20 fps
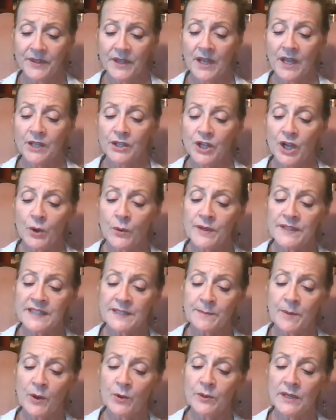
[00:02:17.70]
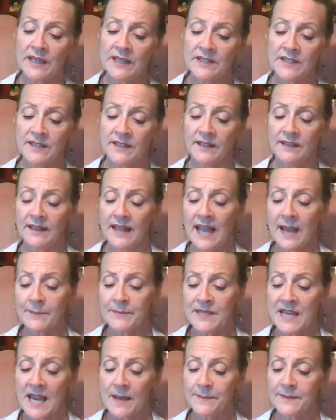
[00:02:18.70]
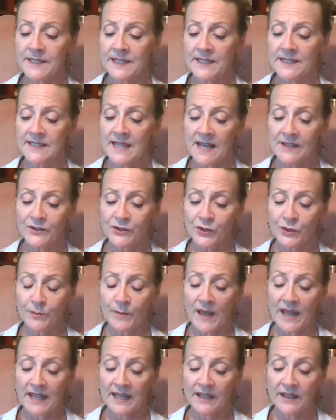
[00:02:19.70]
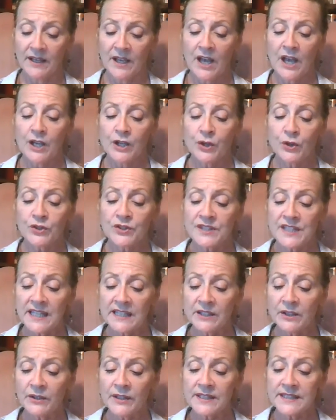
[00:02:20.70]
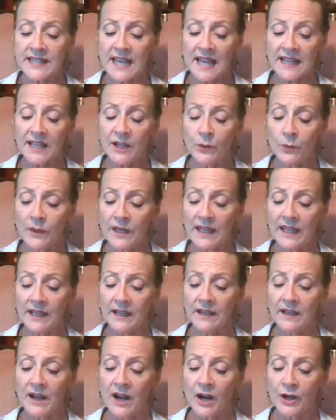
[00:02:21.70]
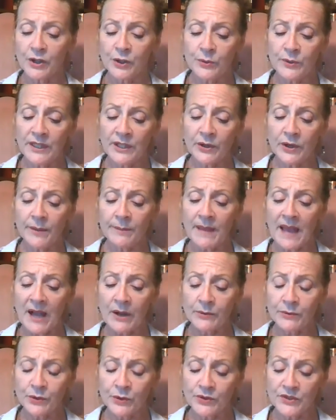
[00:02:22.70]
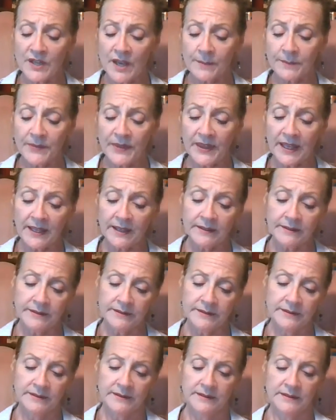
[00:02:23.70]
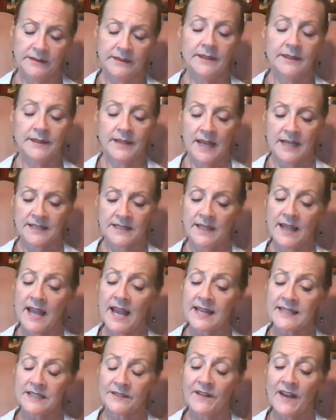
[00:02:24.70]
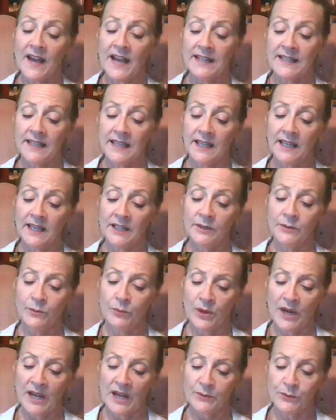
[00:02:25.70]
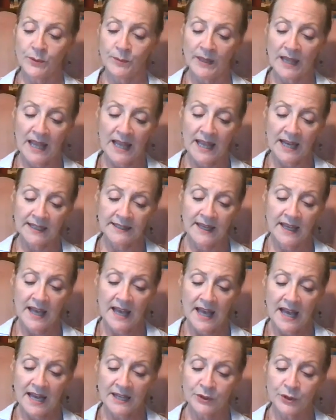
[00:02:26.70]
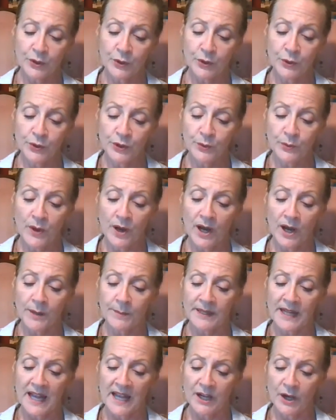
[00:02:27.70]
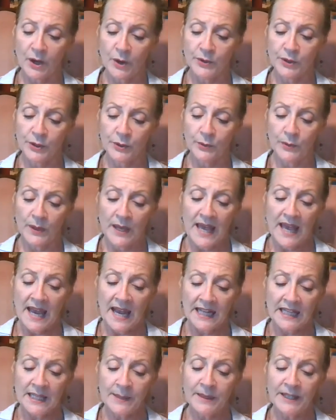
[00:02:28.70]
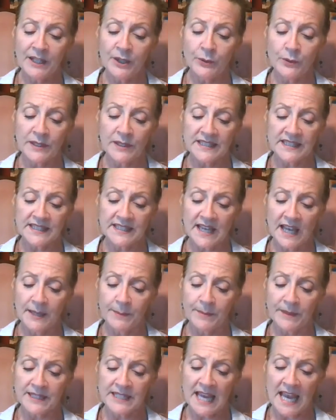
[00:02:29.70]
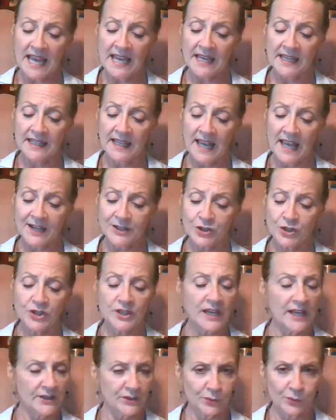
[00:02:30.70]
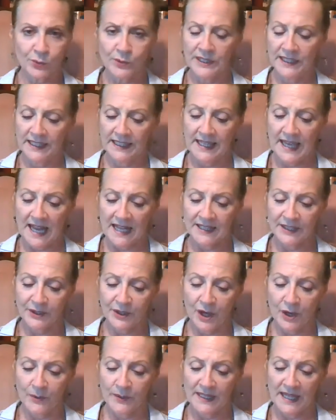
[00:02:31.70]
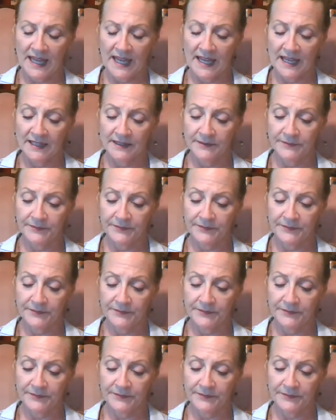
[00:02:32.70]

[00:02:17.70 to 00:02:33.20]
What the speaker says: Noah spoke into the laptop's condenser mic. Your signal is getting weak. Are you near a mountain or something? That's classified, kid, Brad replied. I don't know who you are, but I owe you. Anybody who can Skype a tank in action has really got it going on.